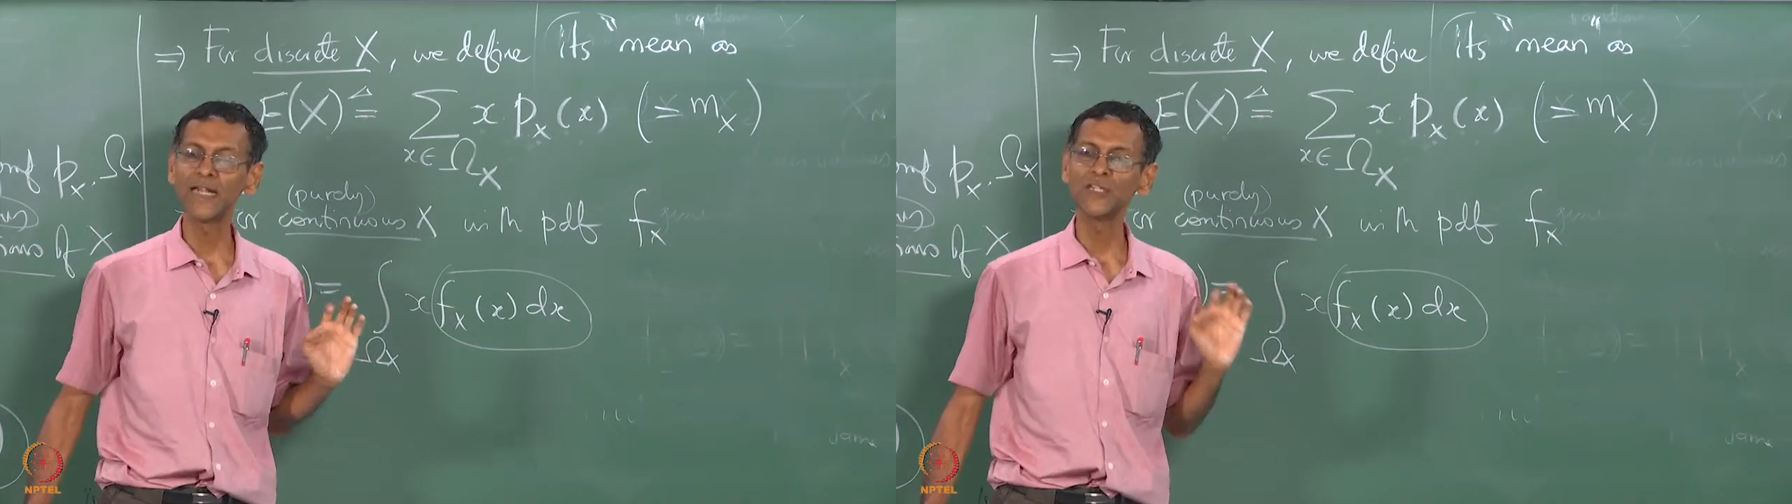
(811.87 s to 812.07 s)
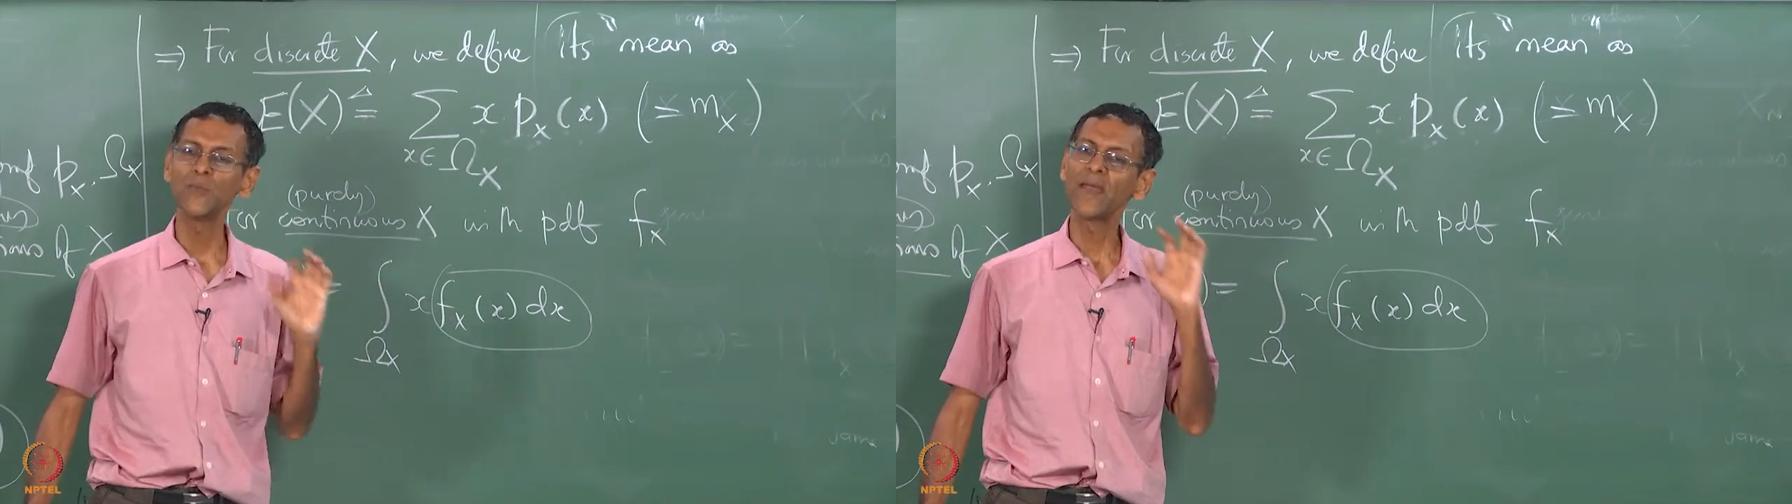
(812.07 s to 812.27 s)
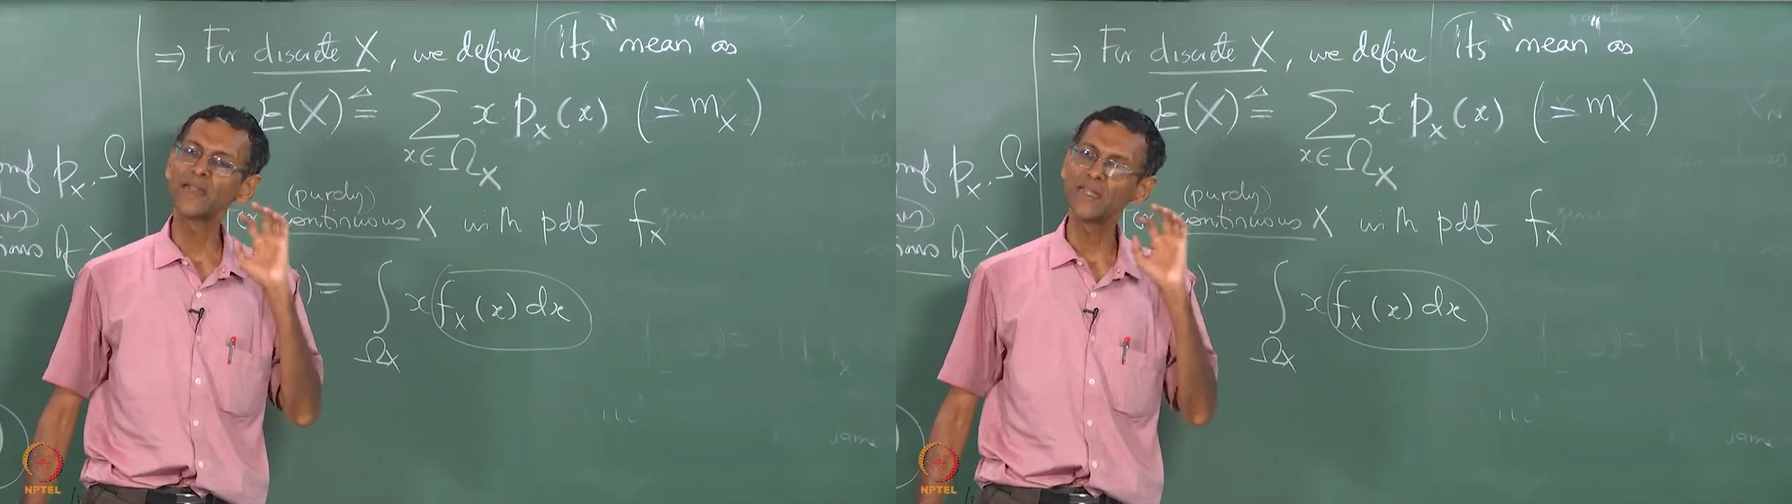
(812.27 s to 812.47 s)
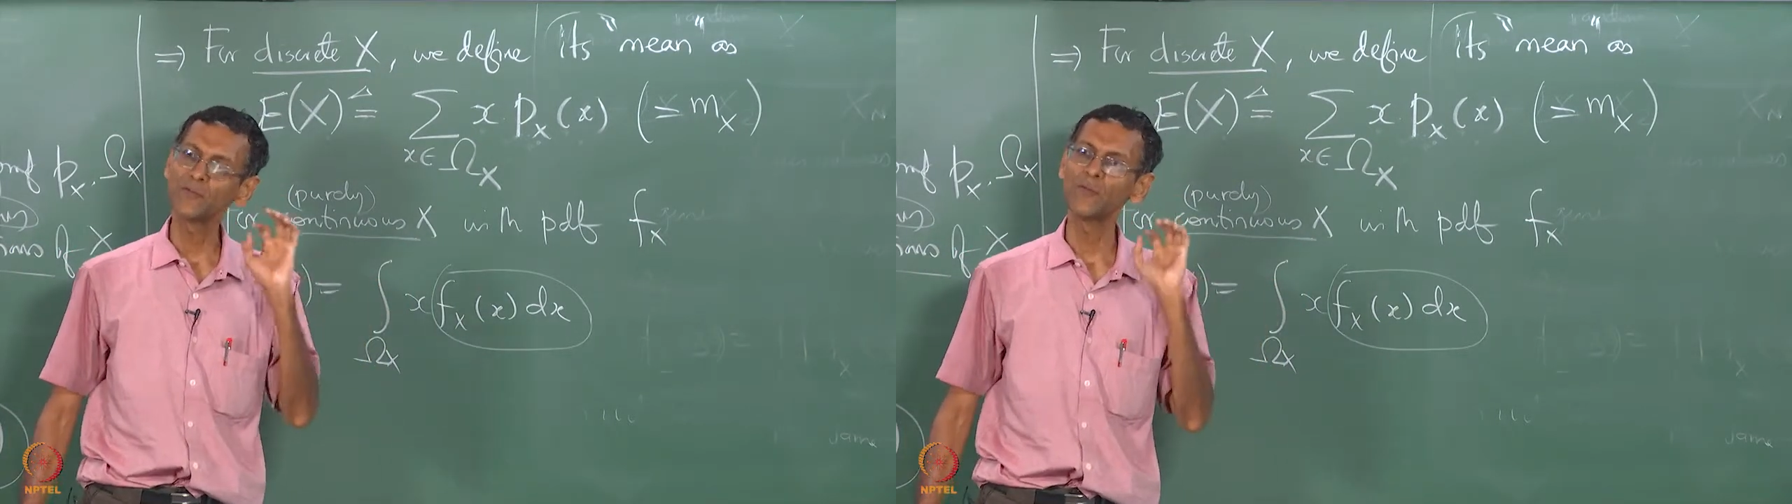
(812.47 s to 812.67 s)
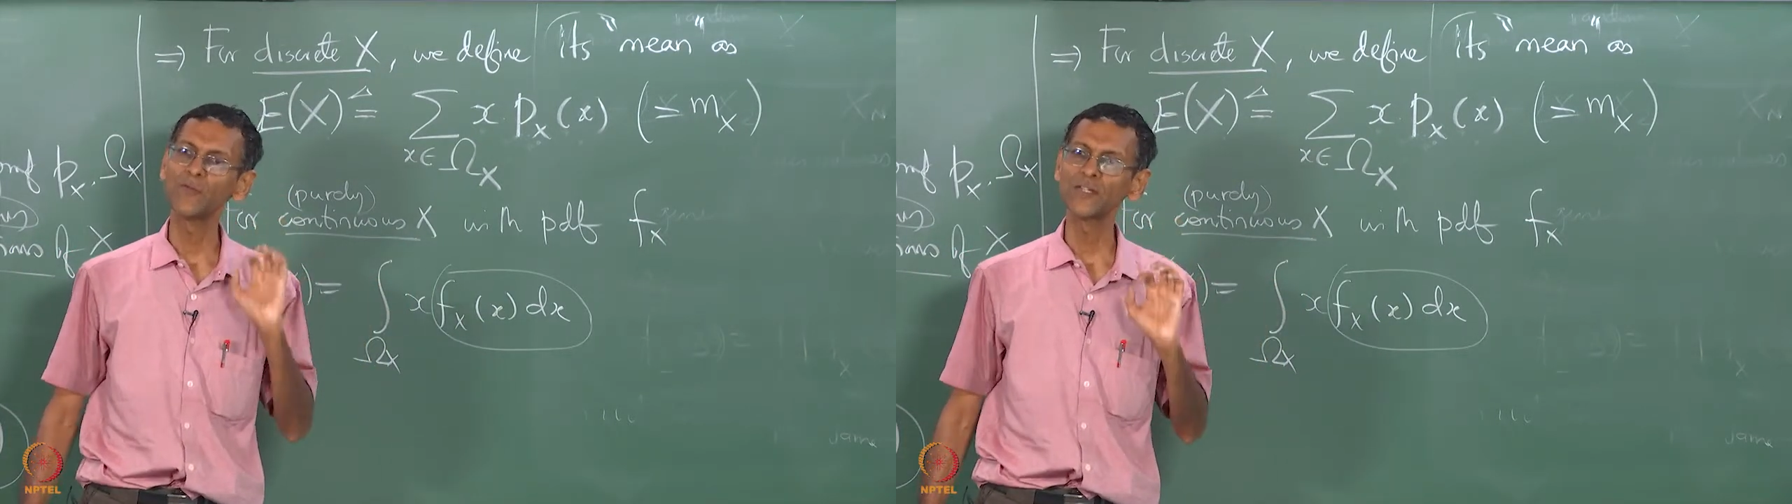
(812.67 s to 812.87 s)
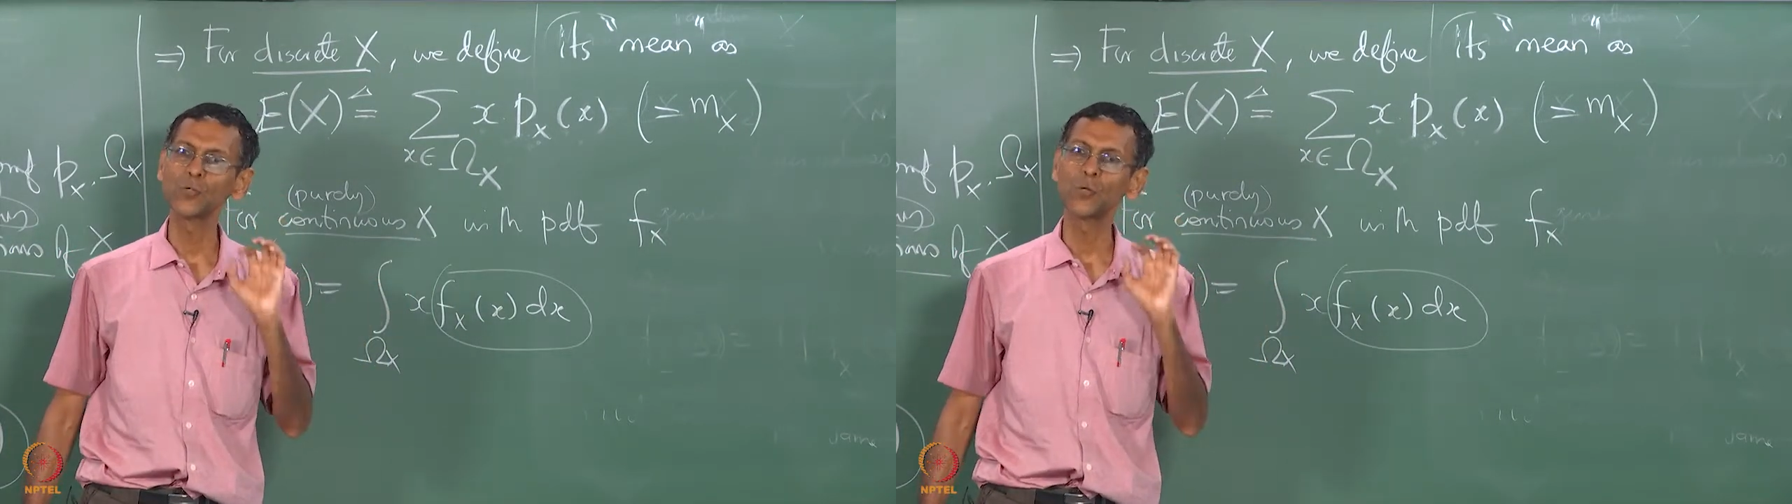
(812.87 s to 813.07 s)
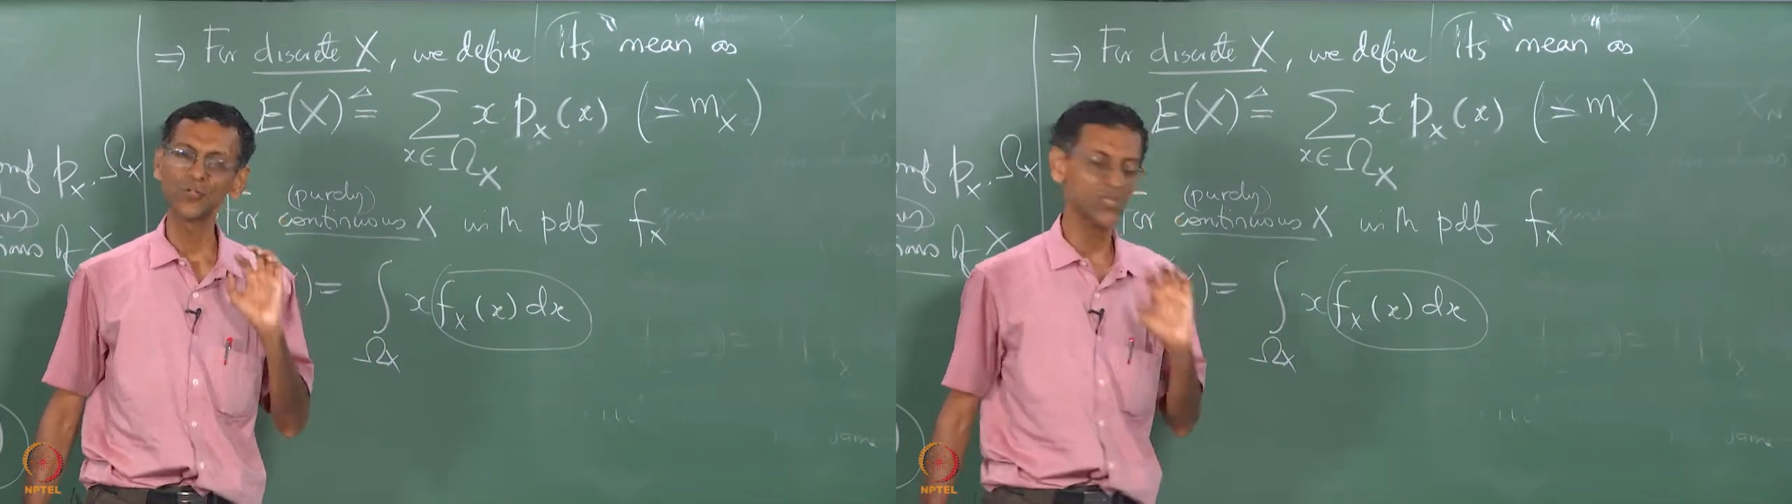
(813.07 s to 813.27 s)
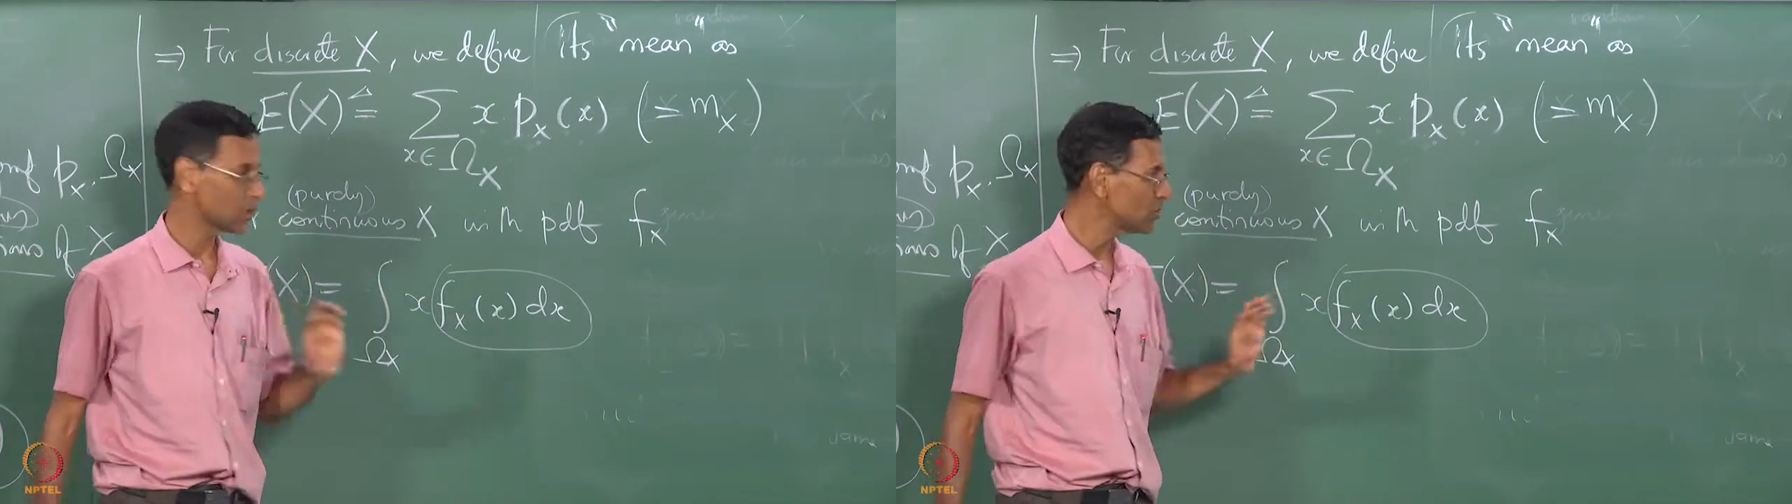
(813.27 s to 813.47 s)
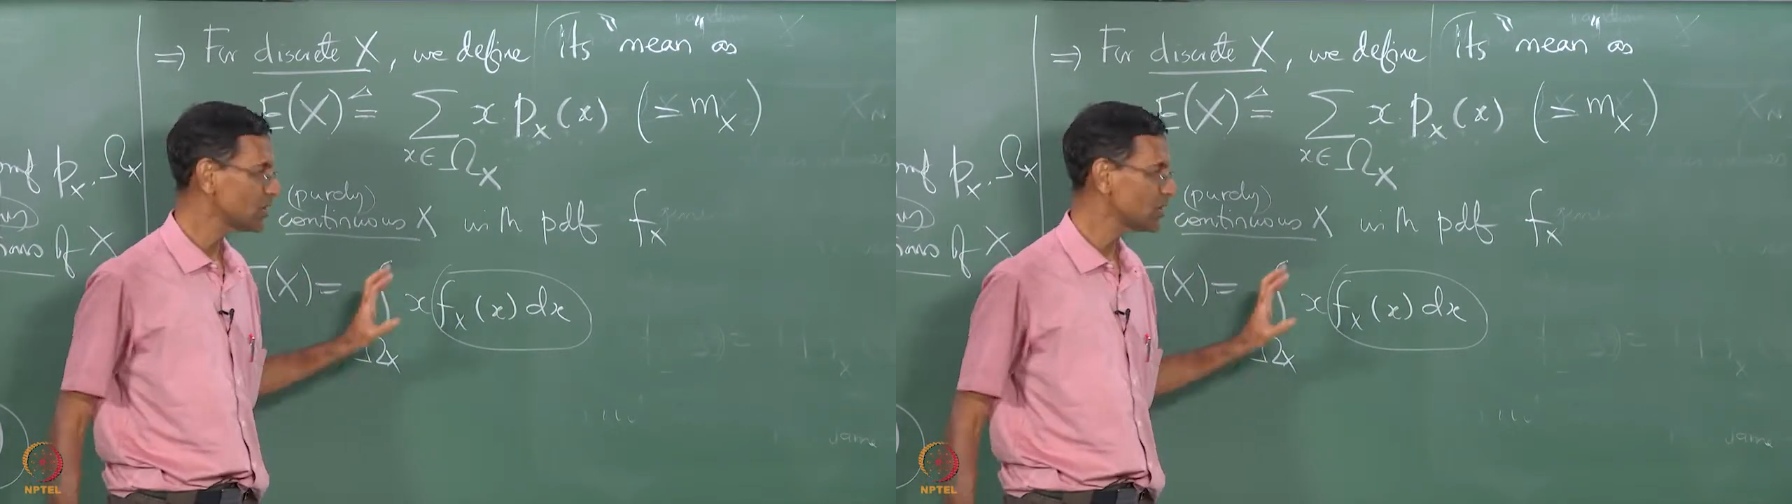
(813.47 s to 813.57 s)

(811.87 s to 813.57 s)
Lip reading: as you make the interval width go to 0,